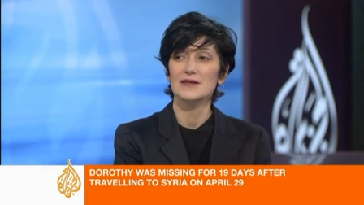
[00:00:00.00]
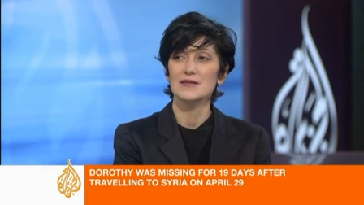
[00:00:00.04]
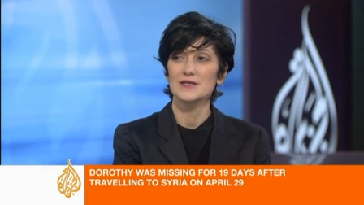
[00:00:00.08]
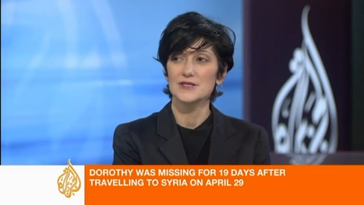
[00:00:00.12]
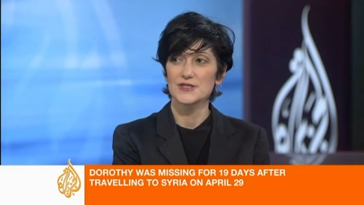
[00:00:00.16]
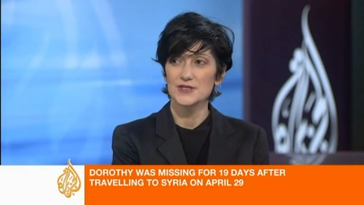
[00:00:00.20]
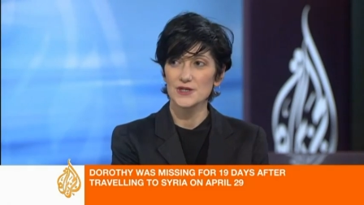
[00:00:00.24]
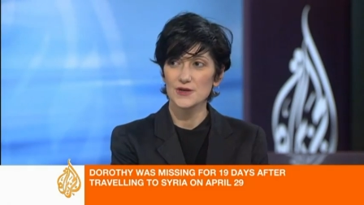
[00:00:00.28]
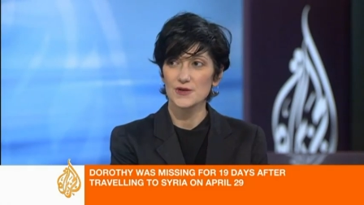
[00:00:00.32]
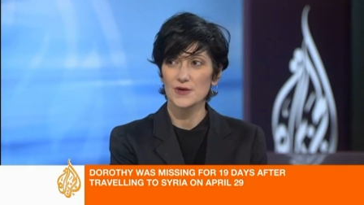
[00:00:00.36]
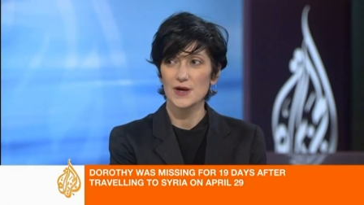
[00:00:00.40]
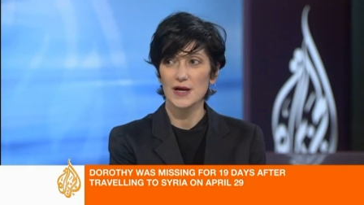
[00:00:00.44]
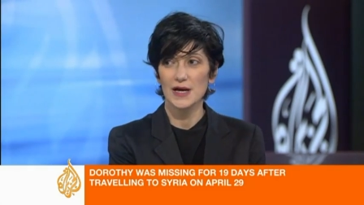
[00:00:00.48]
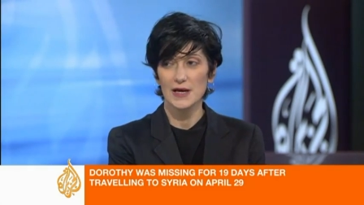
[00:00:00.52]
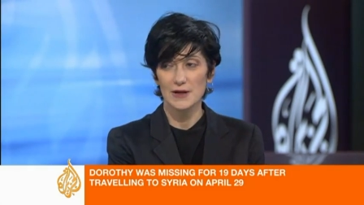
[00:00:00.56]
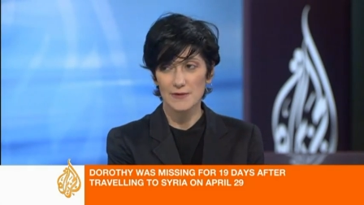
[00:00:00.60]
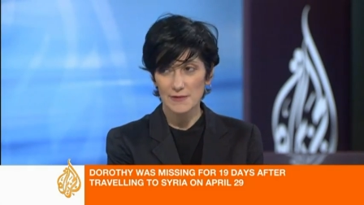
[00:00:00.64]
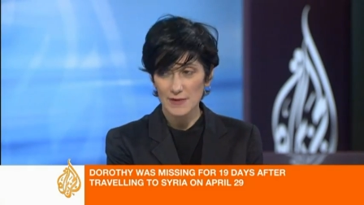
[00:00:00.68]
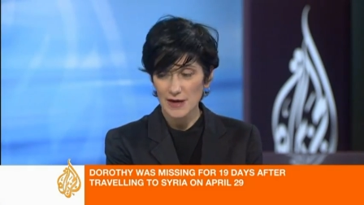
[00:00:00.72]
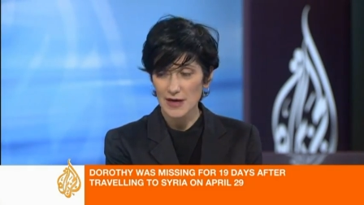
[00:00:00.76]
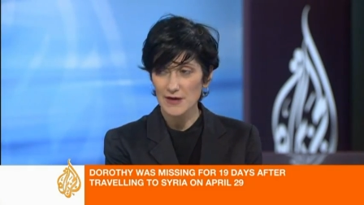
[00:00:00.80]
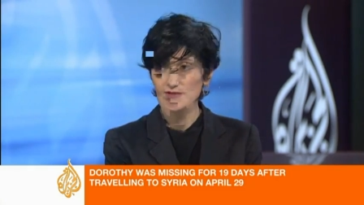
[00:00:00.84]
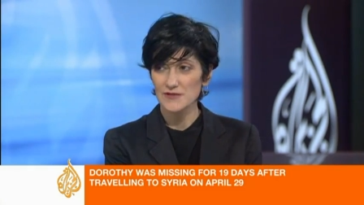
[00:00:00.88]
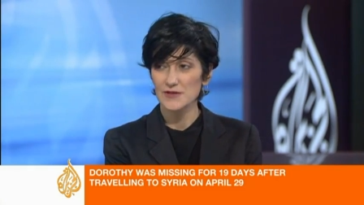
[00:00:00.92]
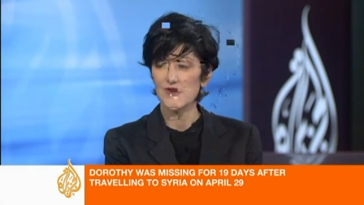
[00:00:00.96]
So I
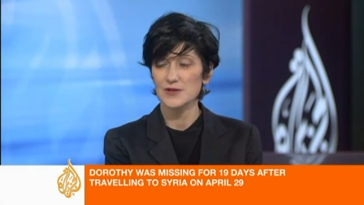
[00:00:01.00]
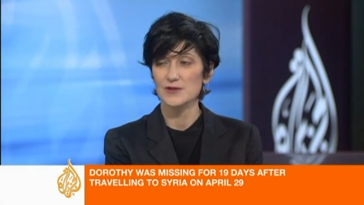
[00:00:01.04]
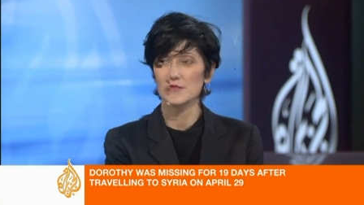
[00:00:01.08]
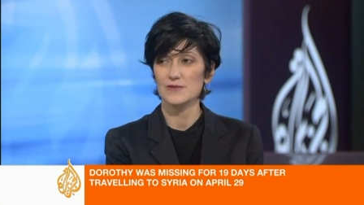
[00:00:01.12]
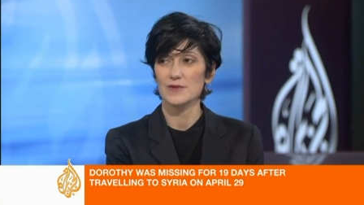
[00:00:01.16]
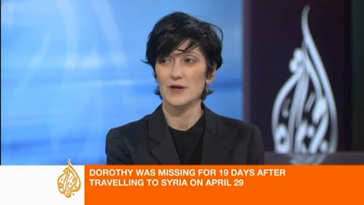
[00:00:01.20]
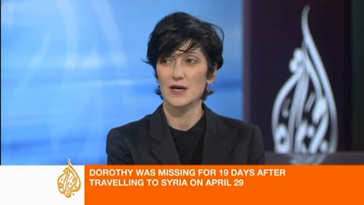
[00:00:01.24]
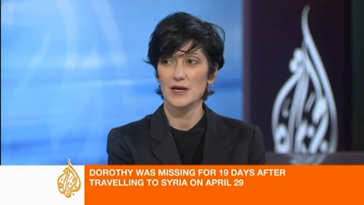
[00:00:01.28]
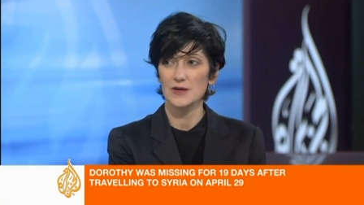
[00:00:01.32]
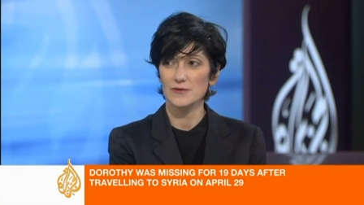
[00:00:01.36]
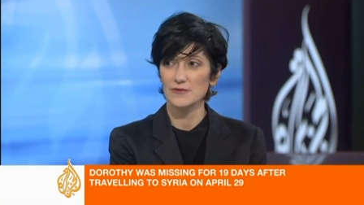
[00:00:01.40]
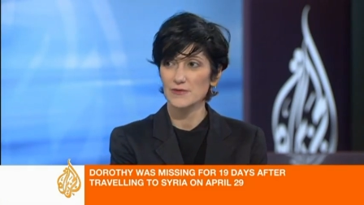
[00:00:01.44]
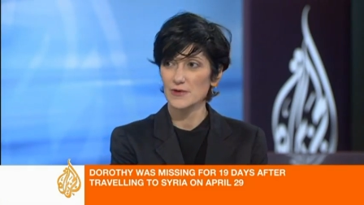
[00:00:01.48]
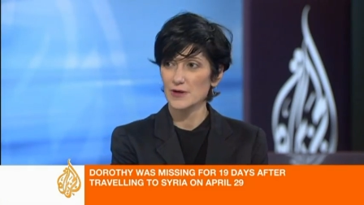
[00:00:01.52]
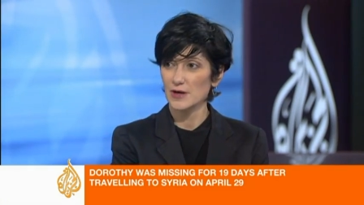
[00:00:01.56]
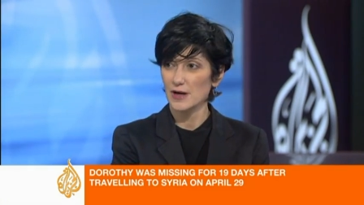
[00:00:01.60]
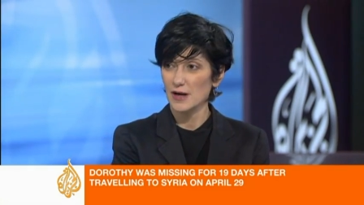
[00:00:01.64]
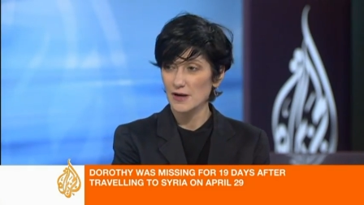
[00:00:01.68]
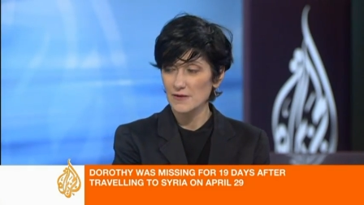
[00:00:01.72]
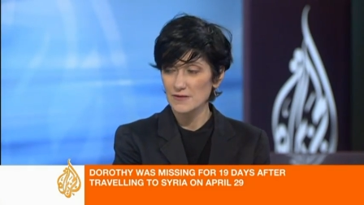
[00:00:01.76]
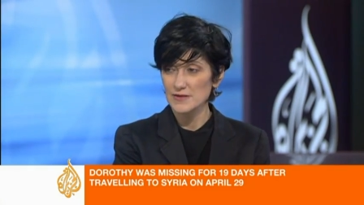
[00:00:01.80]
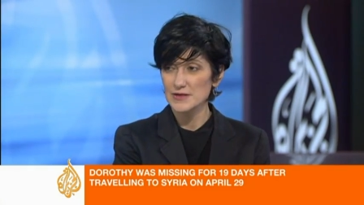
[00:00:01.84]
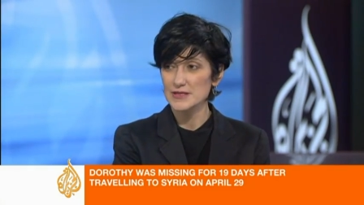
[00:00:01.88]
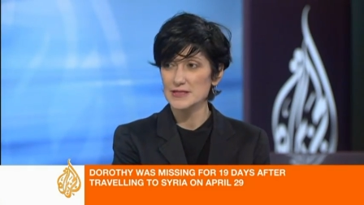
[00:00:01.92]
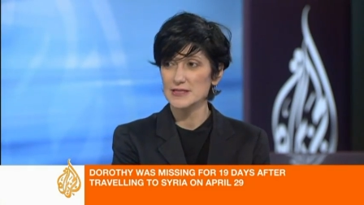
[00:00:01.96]
arrived in Iran, where
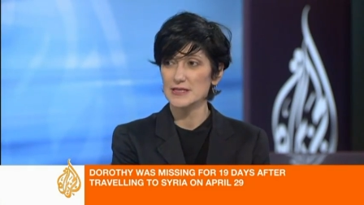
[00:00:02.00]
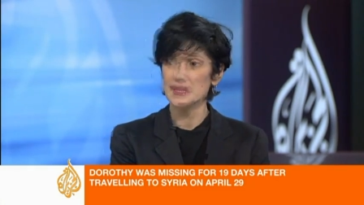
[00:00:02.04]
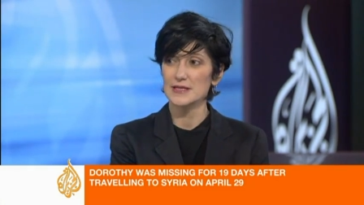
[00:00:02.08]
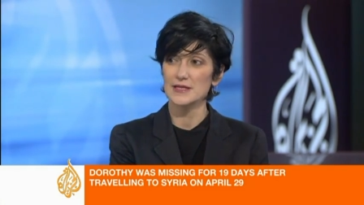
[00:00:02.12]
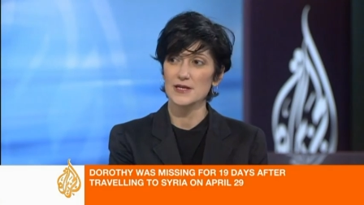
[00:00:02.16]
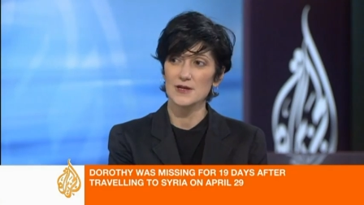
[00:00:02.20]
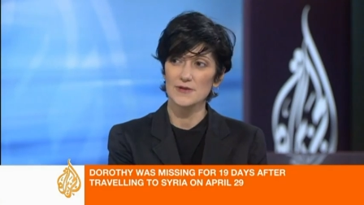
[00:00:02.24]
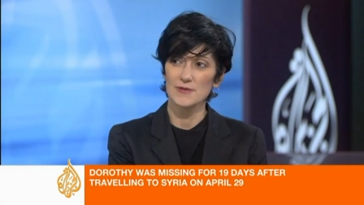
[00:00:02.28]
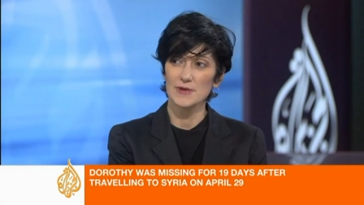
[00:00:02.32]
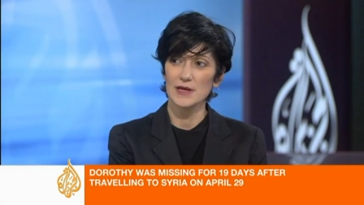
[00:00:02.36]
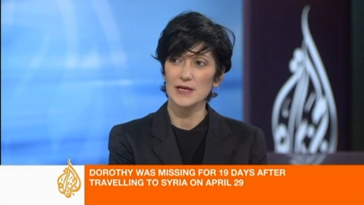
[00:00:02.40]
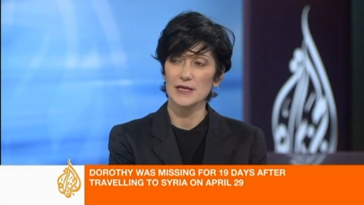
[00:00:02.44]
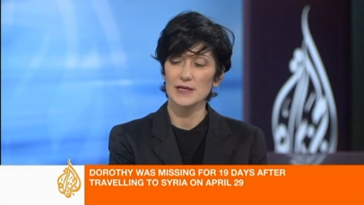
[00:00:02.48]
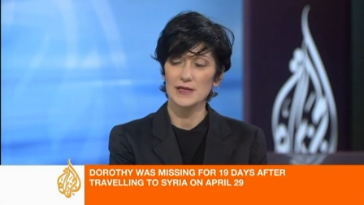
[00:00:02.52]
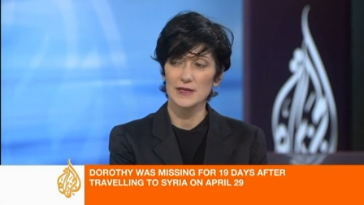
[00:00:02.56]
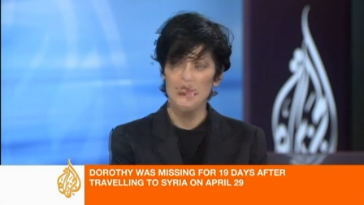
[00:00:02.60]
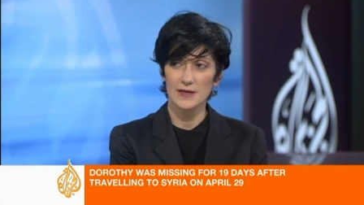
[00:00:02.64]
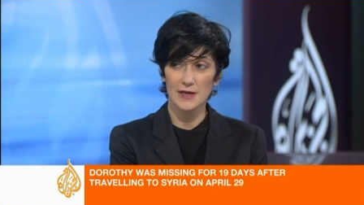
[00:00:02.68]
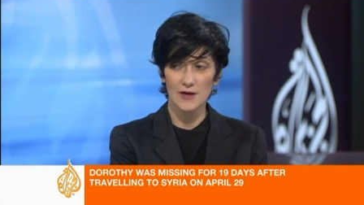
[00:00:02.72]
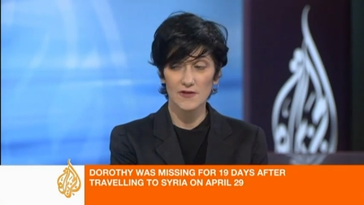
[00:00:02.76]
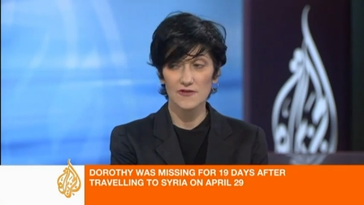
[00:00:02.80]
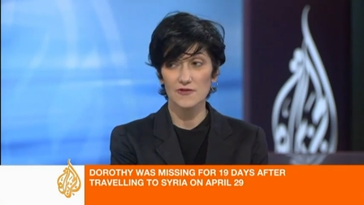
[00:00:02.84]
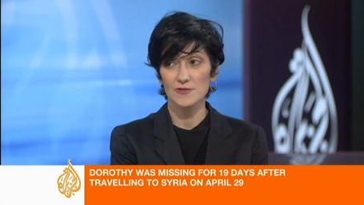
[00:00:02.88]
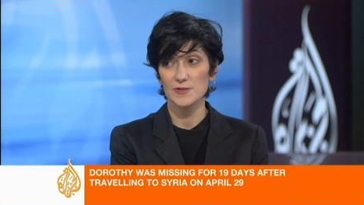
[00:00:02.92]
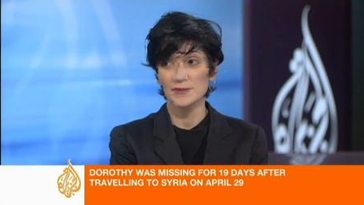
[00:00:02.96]
obviously the Iranian
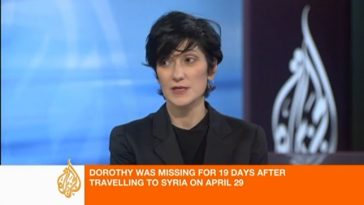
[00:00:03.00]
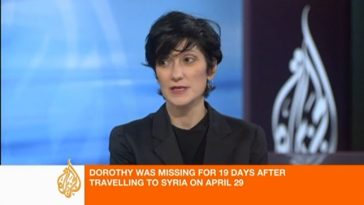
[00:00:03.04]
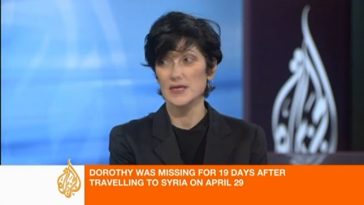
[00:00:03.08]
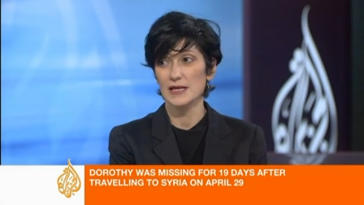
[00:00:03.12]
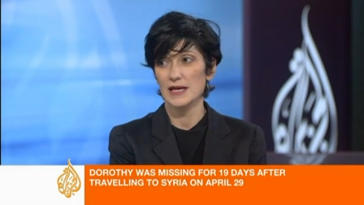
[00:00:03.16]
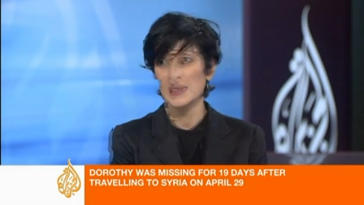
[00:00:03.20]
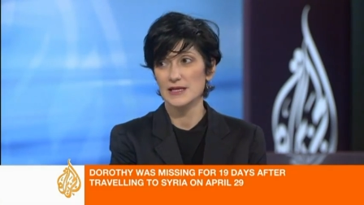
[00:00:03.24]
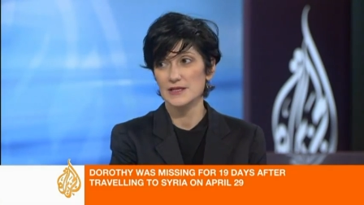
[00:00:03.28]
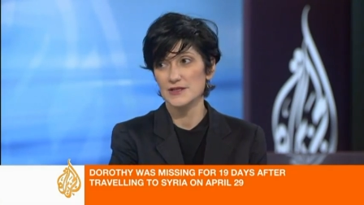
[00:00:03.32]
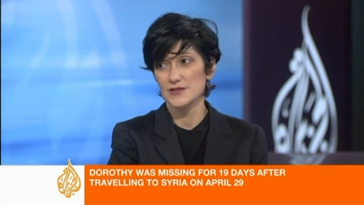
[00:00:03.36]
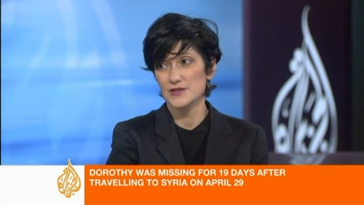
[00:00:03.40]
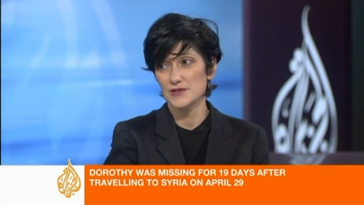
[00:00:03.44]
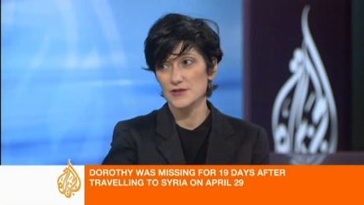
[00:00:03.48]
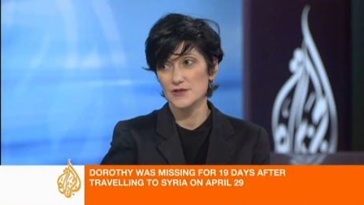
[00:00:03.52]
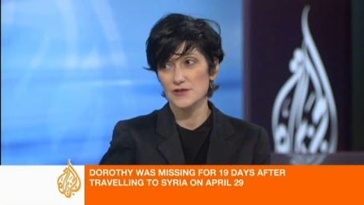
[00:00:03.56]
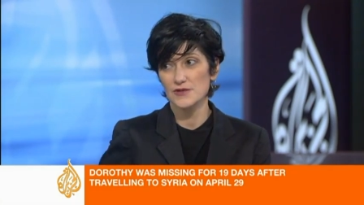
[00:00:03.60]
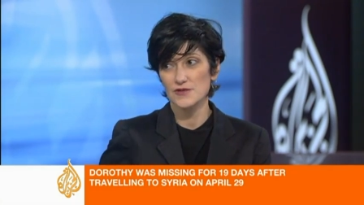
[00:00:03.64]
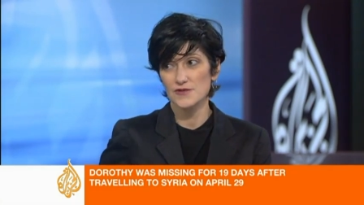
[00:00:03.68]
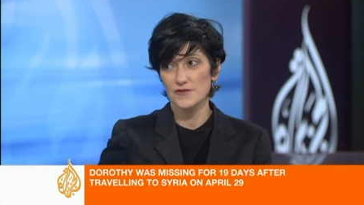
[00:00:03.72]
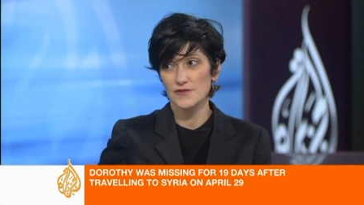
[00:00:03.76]
government had to